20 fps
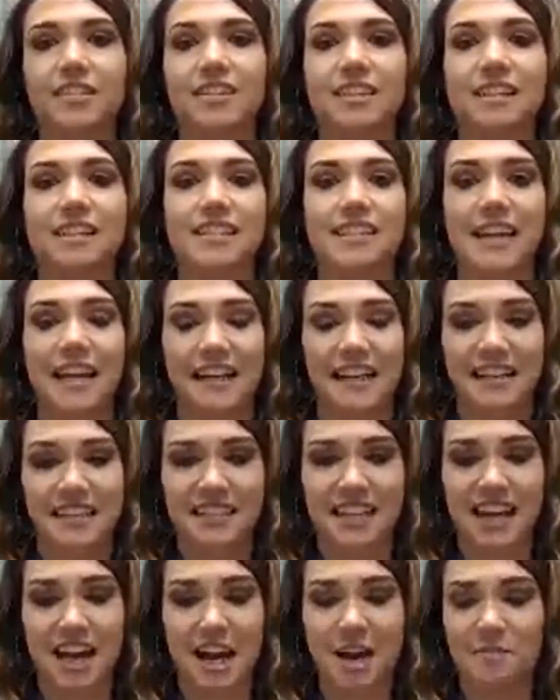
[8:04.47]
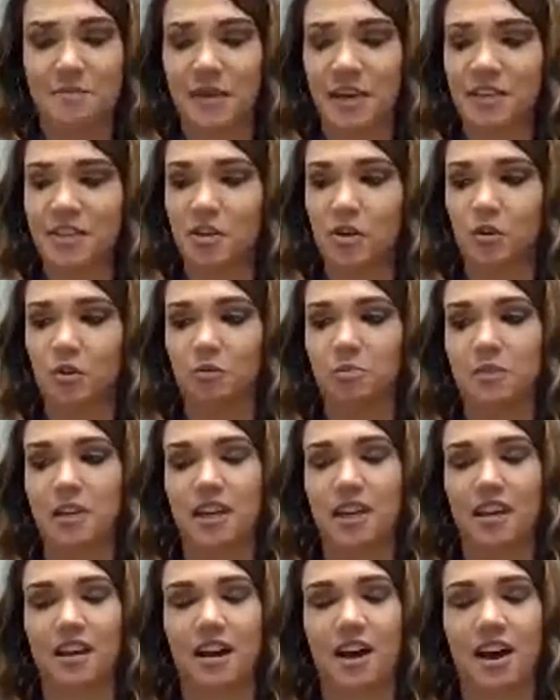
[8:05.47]
The second time they told
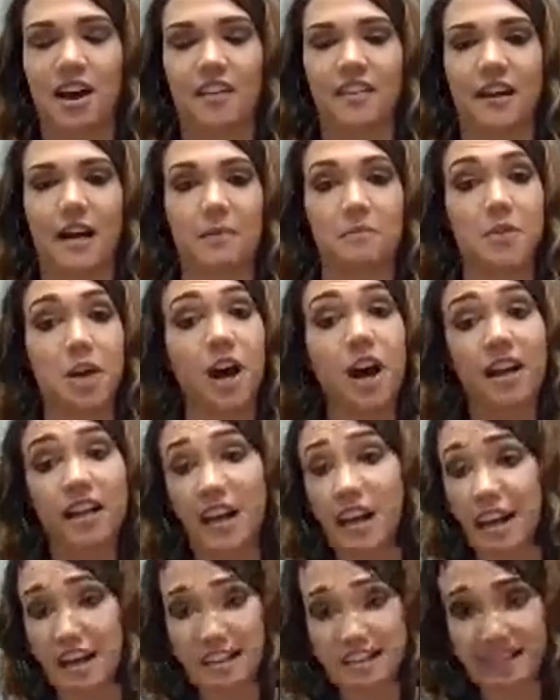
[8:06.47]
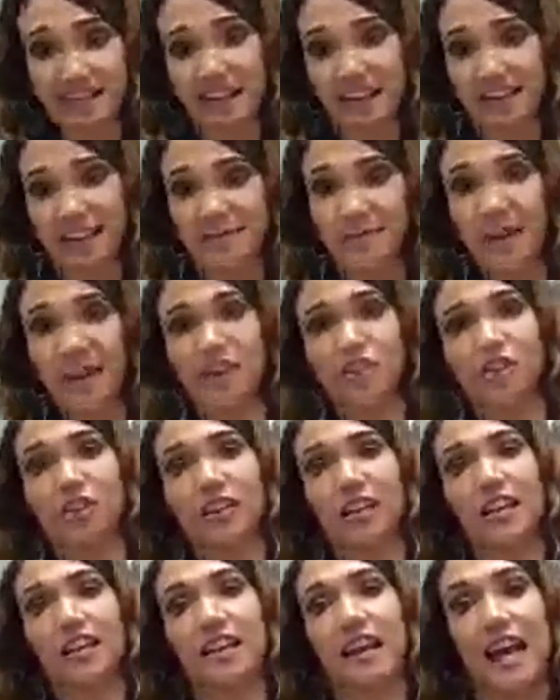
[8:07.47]
me that I'm not an ISA, that I'm
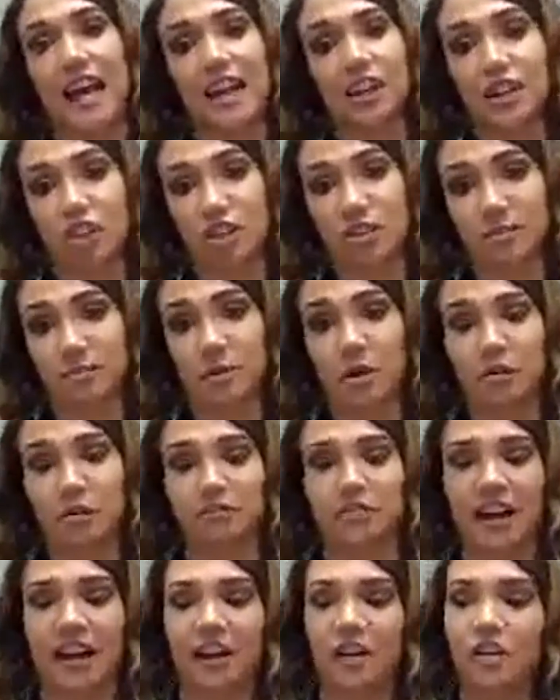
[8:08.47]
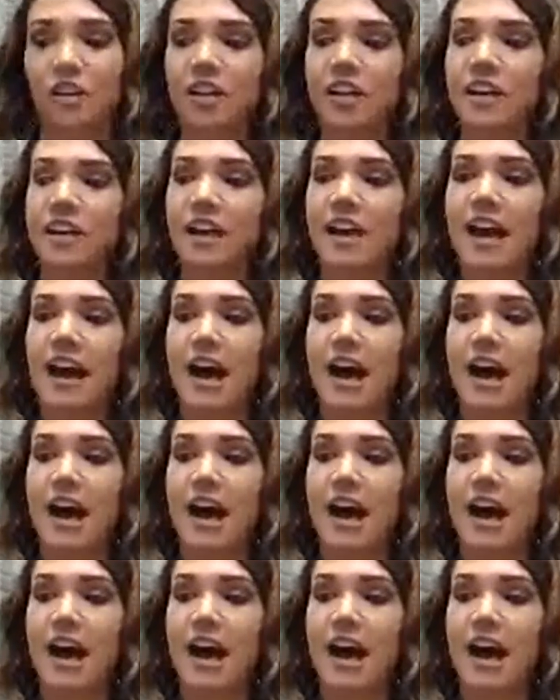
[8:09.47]
actually an agent profile.